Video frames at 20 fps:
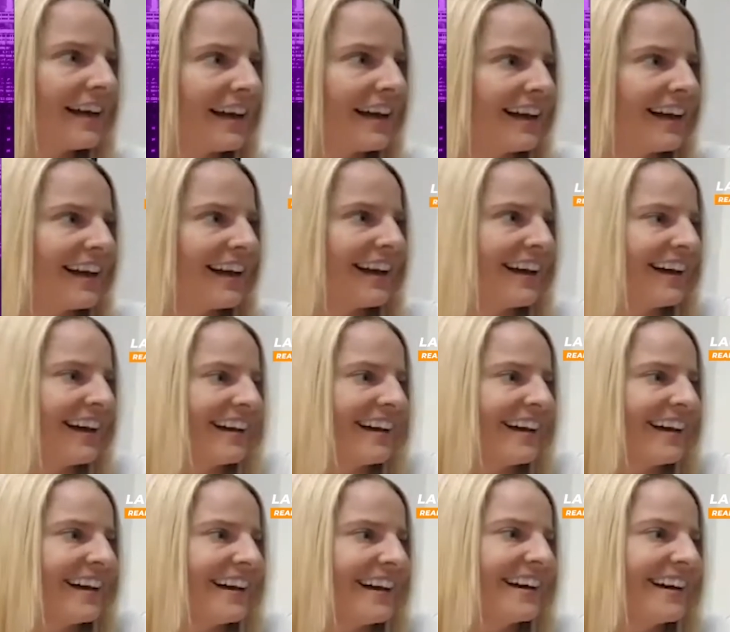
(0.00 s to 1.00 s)

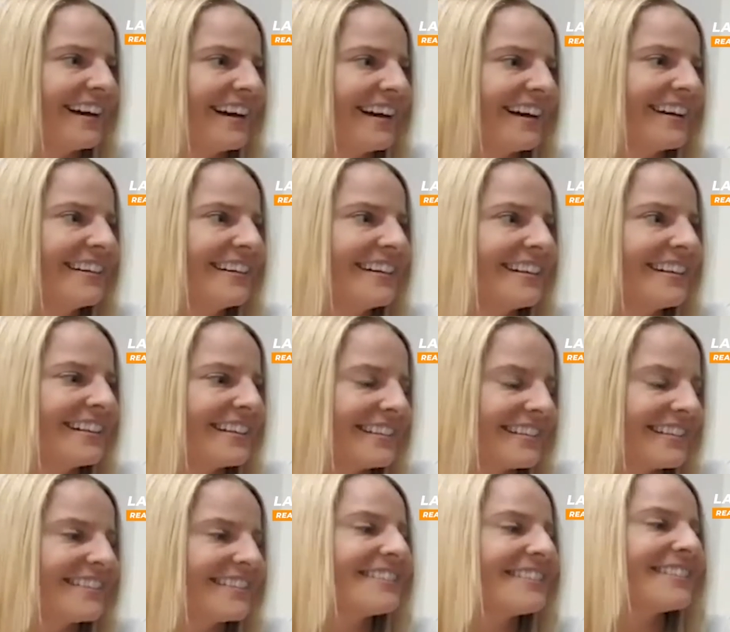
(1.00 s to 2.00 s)

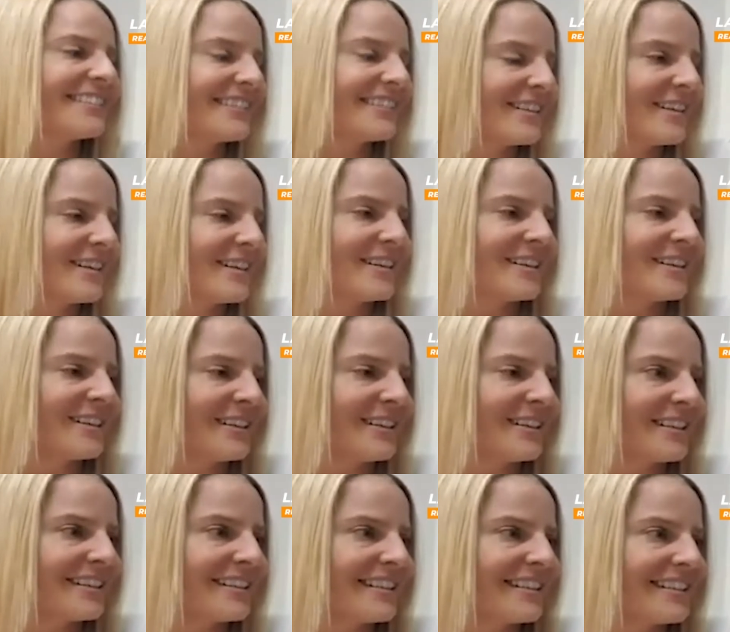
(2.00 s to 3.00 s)

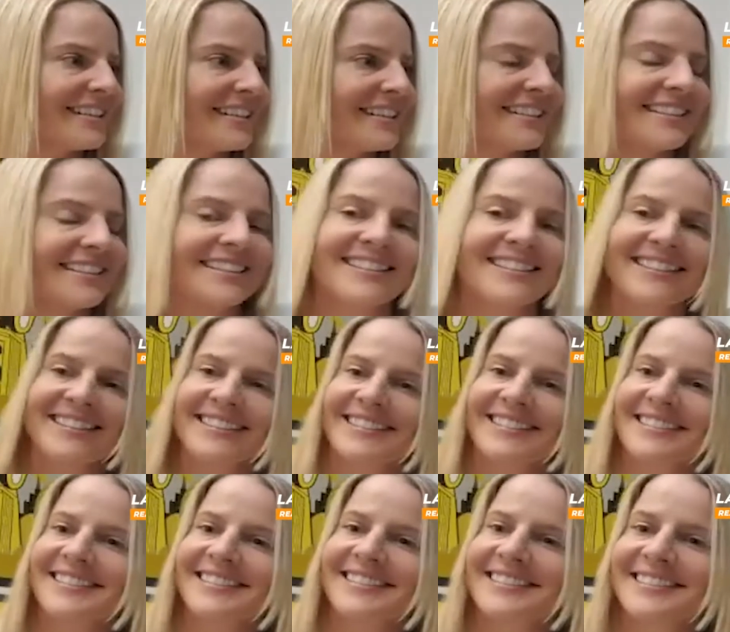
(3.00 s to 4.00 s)

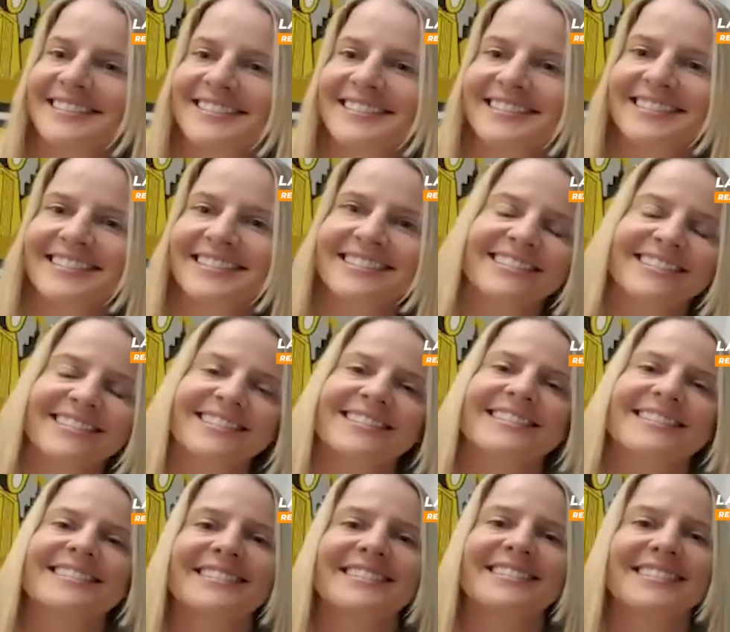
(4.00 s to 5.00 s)

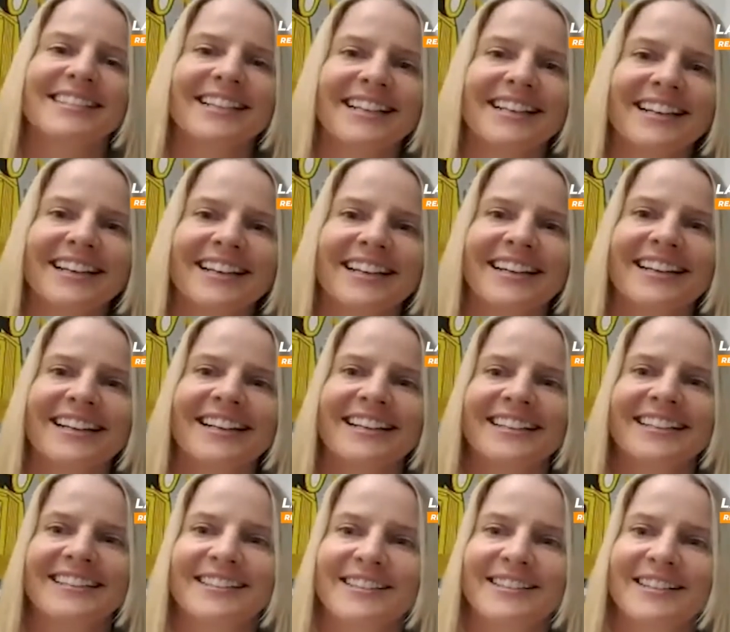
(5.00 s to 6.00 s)

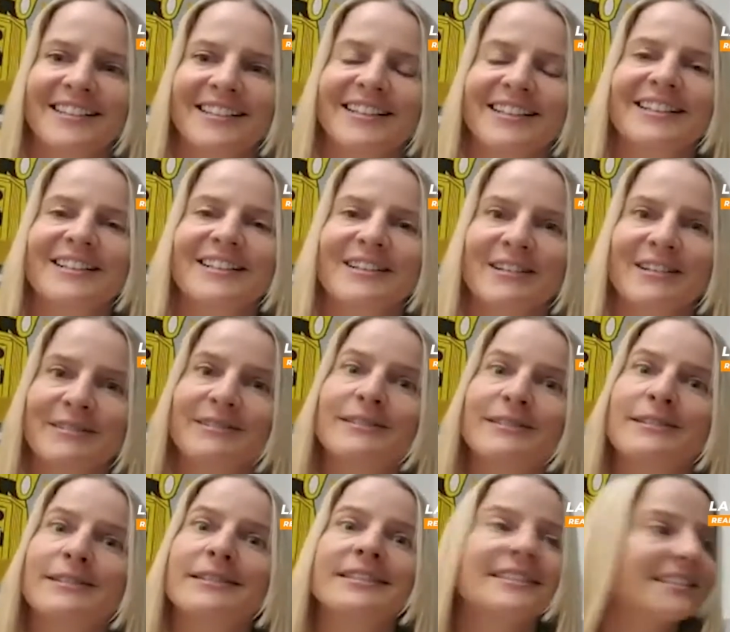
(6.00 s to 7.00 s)

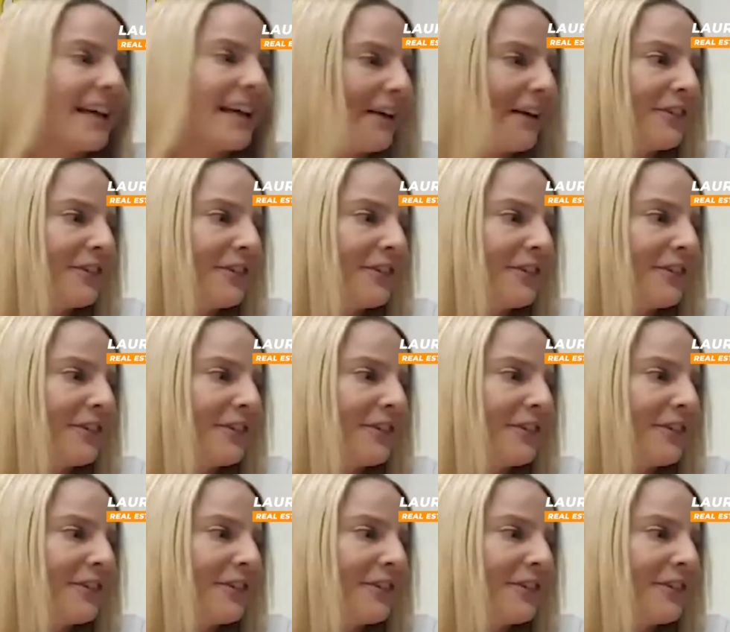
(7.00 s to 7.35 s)
The person shown says nothing.